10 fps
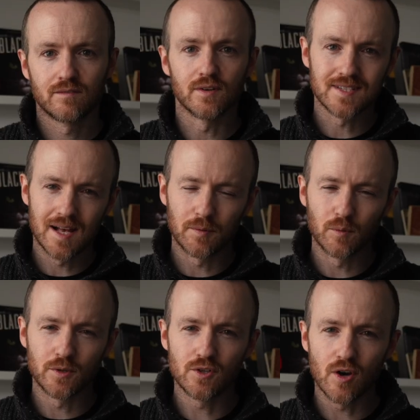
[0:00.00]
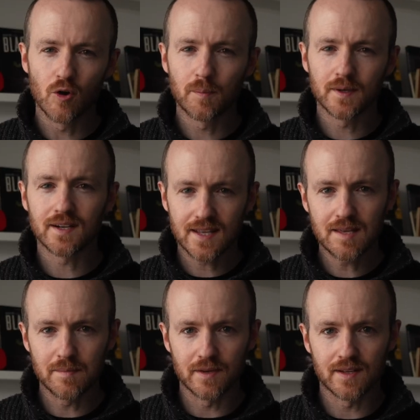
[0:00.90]
For example, when you open an
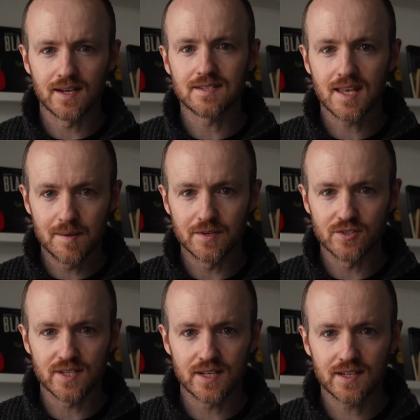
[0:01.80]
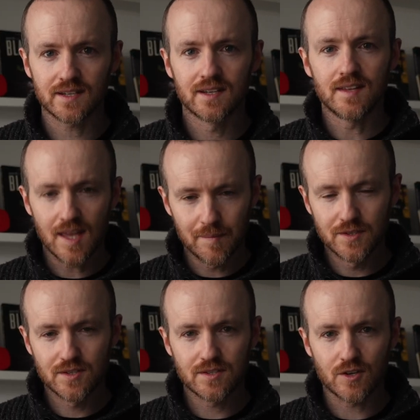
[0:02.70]
email that has images in it, the
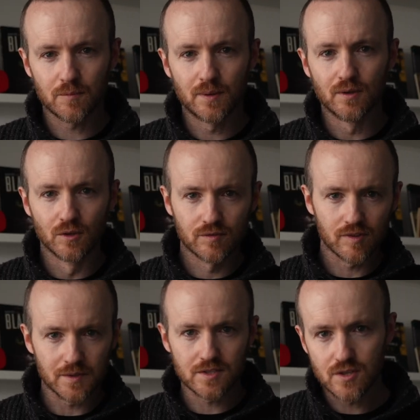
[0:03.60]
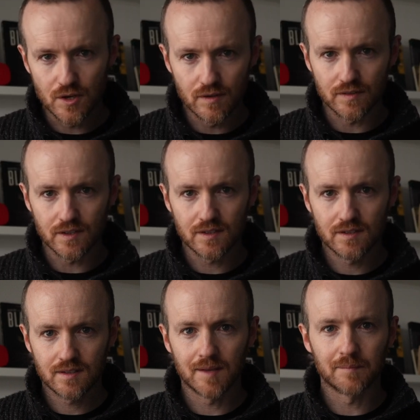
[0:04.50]
images are pulled from a server
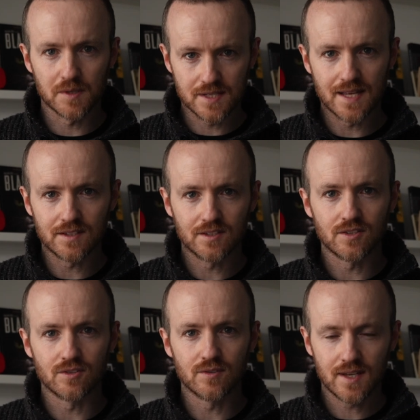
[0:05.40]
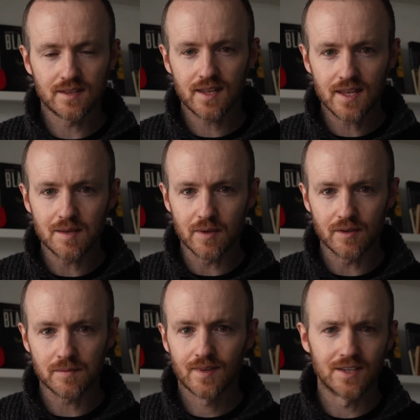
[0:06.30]
and presented to you in the
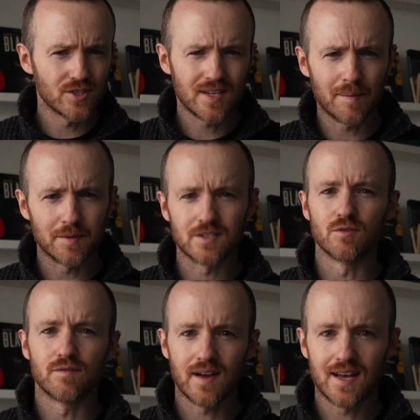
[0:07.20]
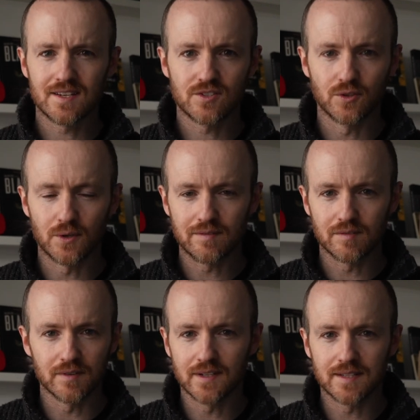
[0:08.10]
email. It just happens so fast you don't
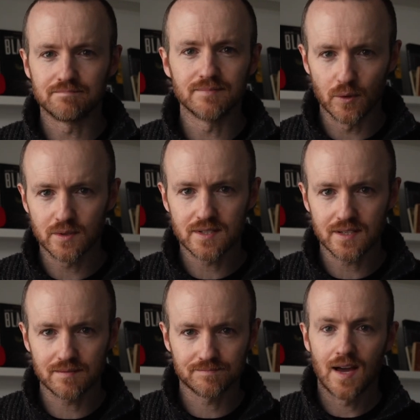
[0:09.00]
even really notice it.